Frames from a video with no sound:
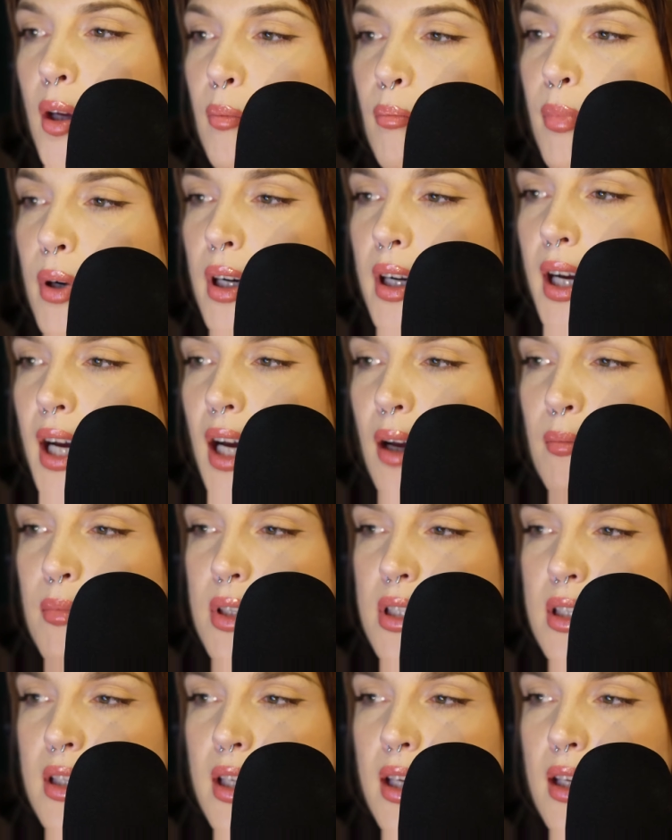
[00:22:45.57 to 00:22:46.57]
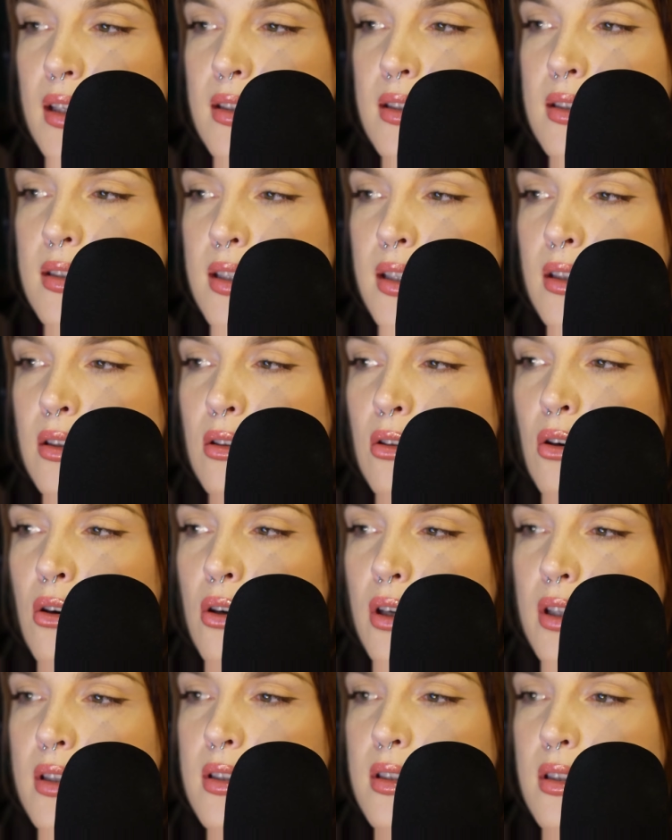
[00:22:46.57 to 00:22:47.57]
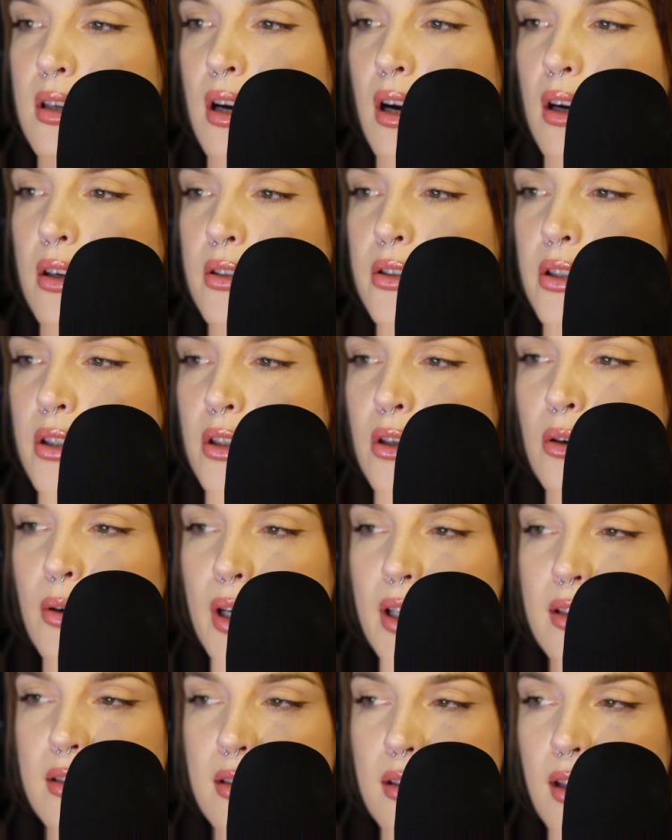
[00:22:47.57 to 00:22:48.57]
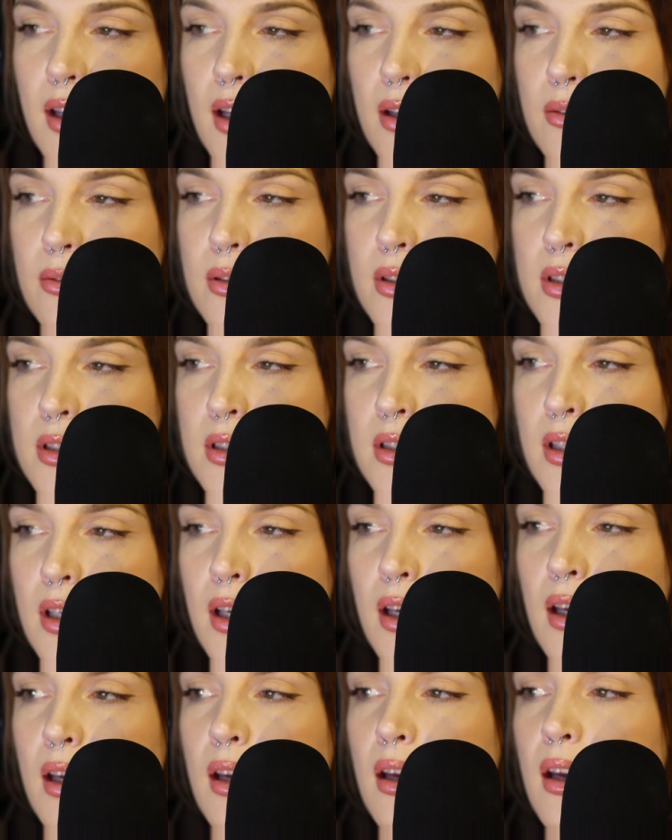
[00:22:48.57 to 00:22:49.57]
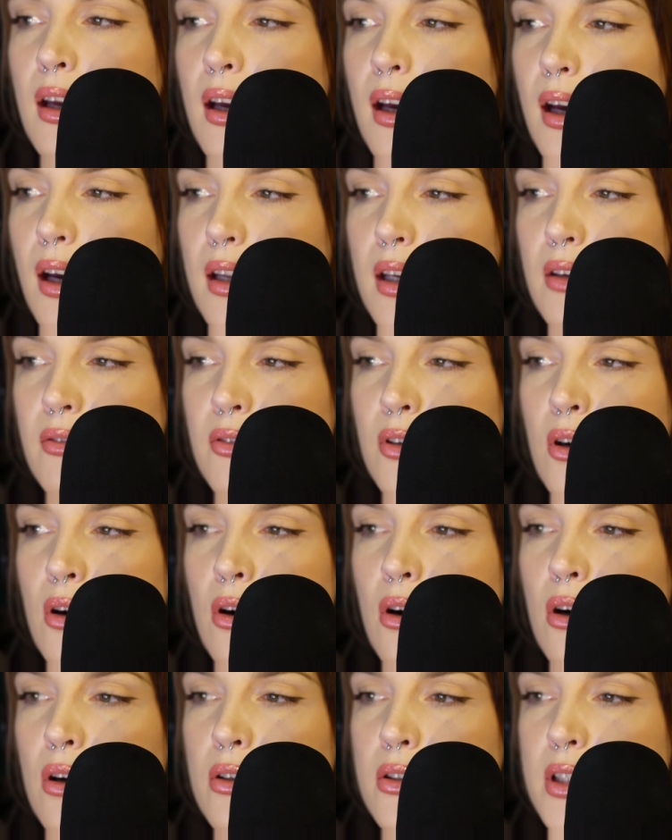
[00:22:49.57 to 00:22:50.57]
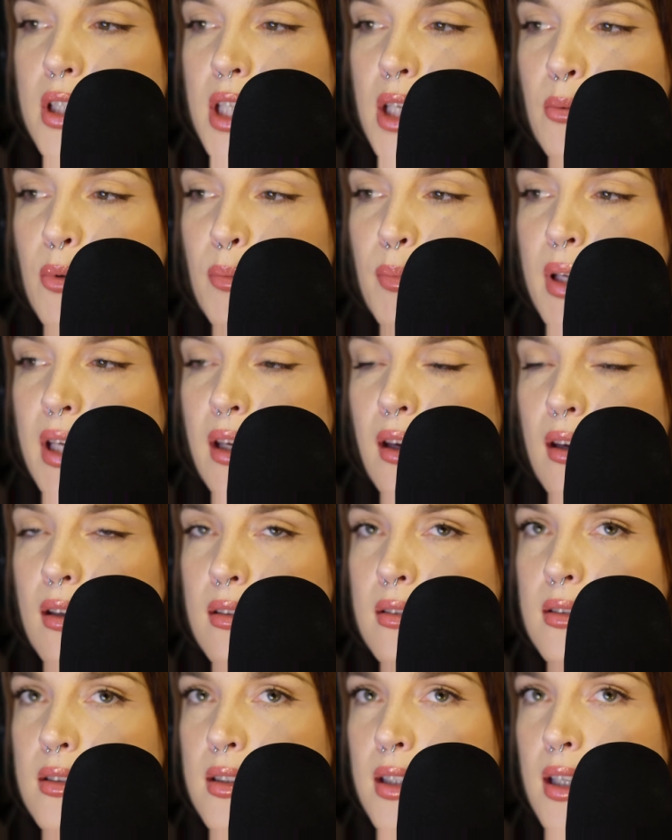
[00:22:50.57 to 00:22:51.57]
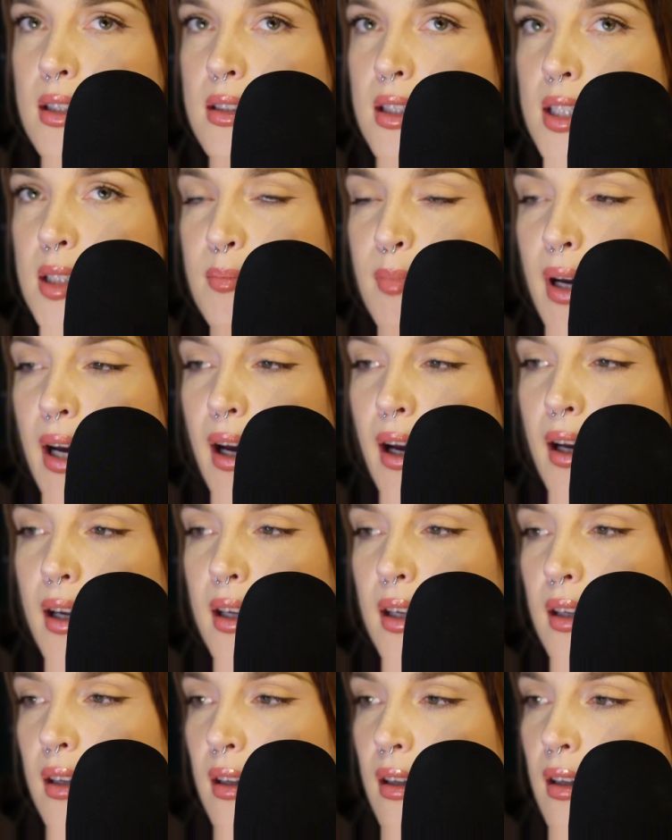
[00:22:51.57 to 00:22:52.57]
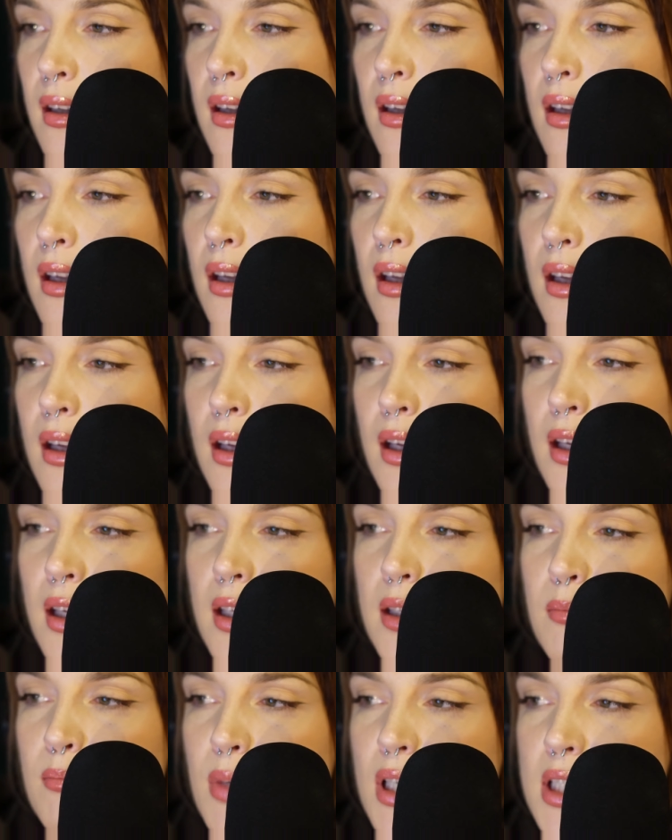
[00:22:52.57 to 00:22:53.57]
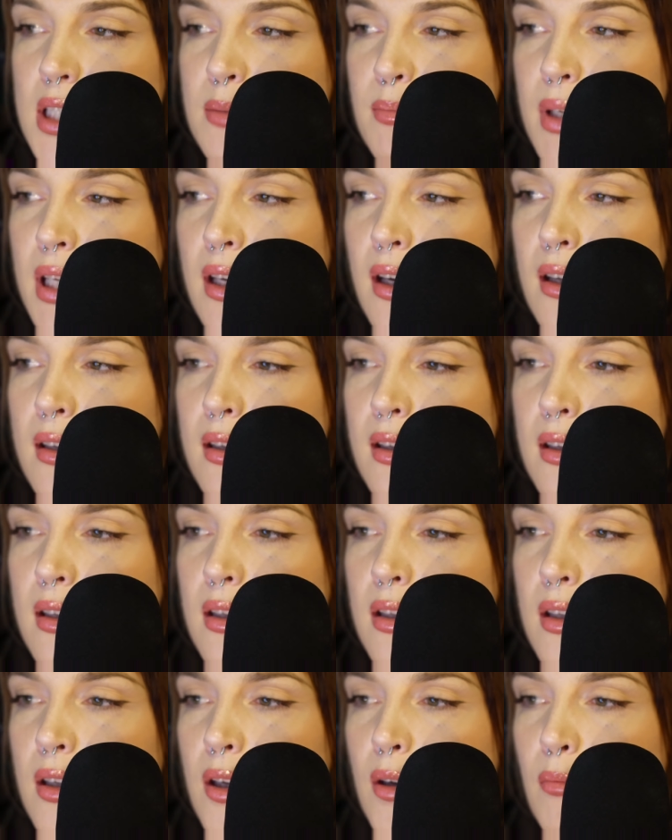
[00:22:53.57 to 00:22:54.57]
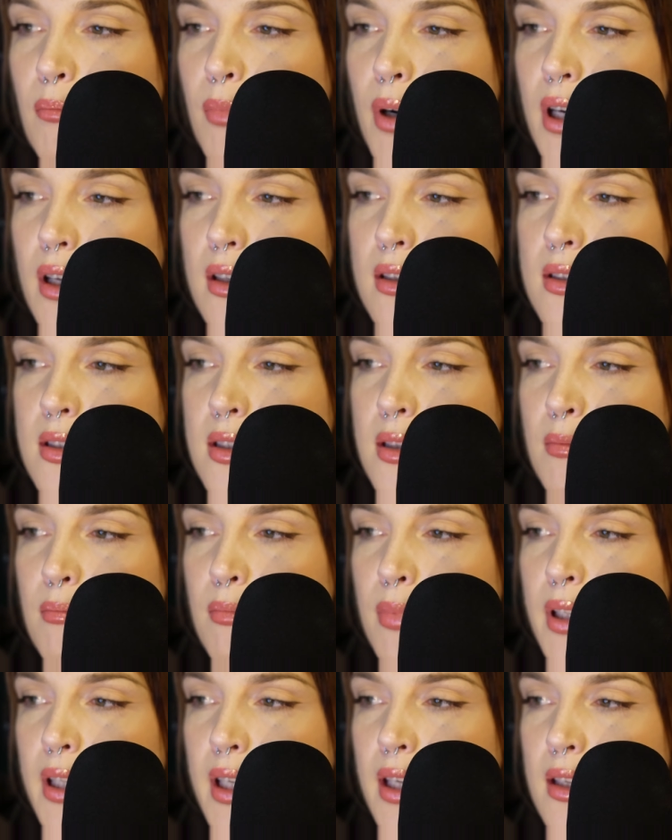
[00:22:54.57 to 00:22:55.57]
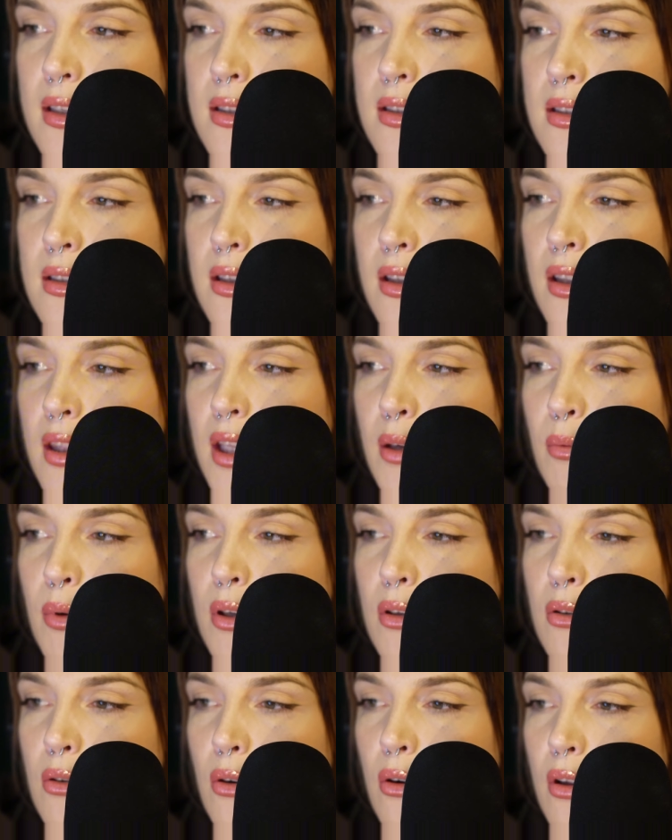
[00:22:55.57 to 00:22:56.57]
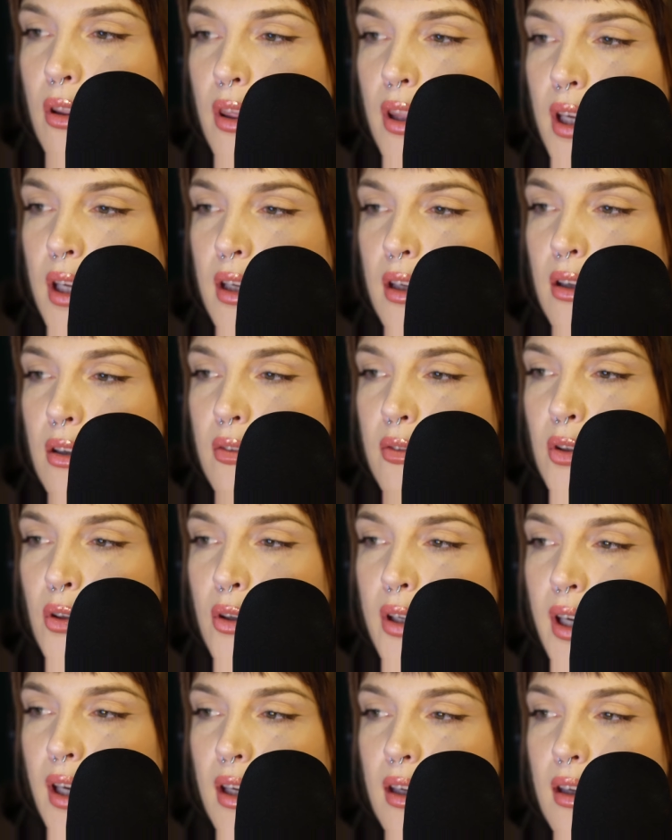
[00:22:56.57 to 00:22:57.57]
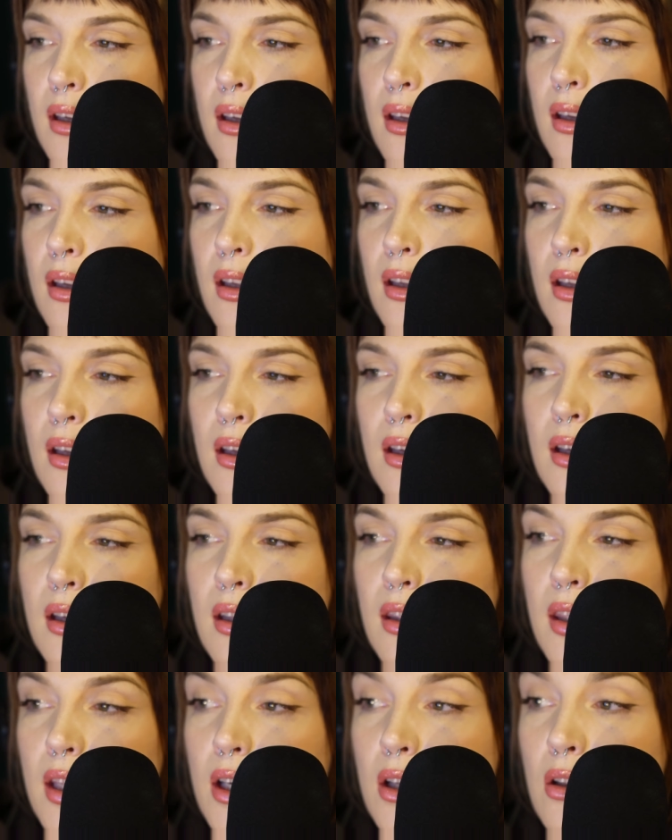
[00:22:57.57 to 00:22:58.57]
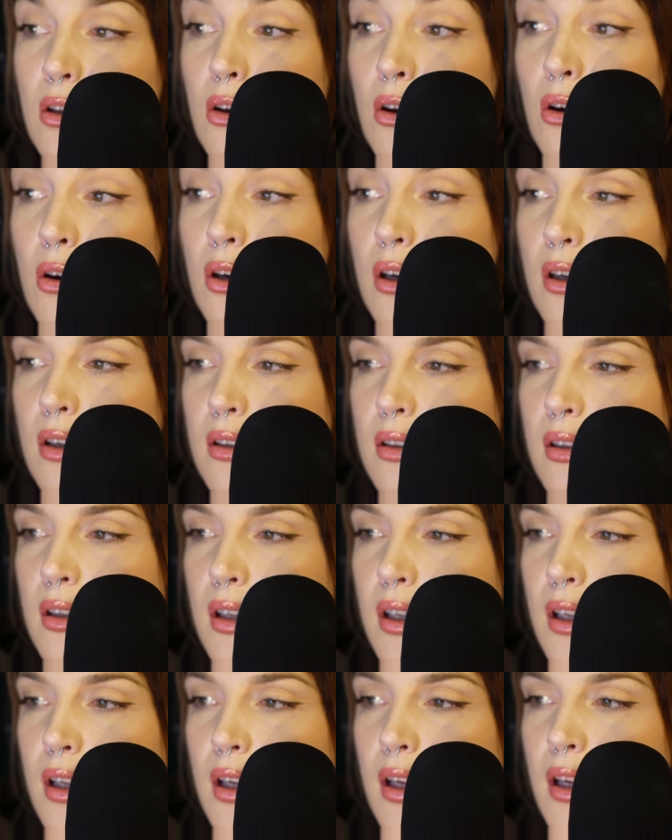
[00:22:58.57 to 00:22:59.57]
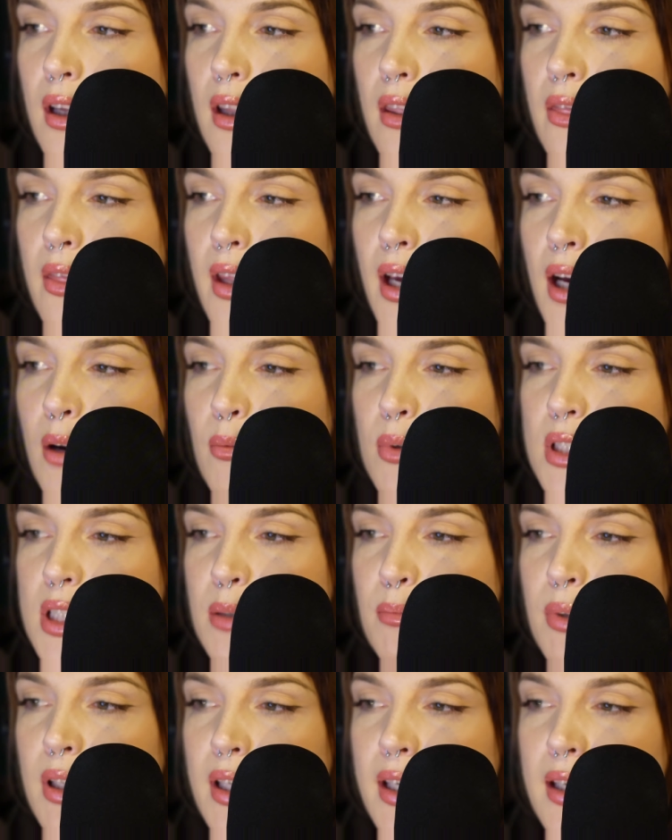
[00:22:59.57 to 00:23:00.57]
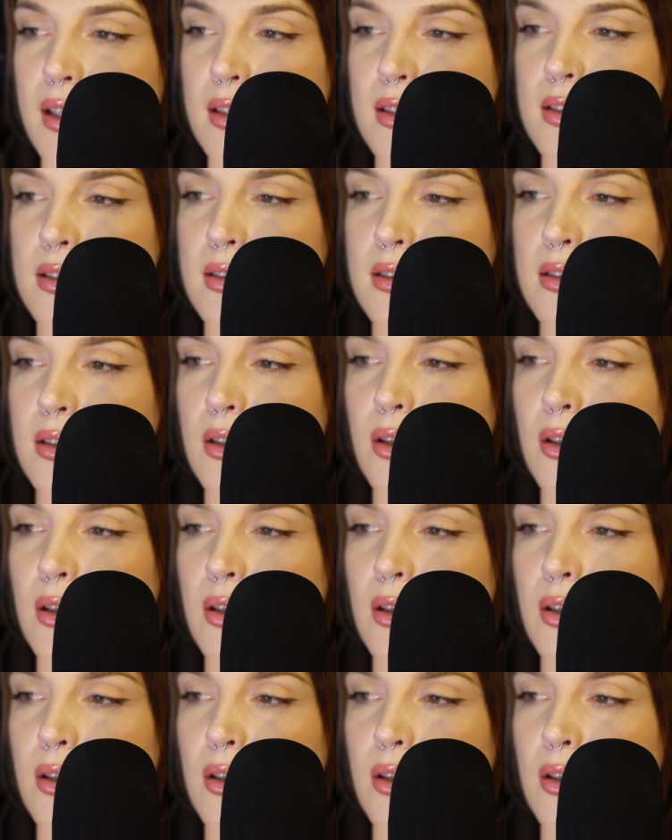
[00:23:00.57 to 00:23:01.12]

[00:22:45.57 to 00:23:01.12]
Perhaps they had seen Lawrence Carter go into the house, and if caught he would be killed as a spy. He must be hidden, but in some place they would not think of looking. The clock, that was the place.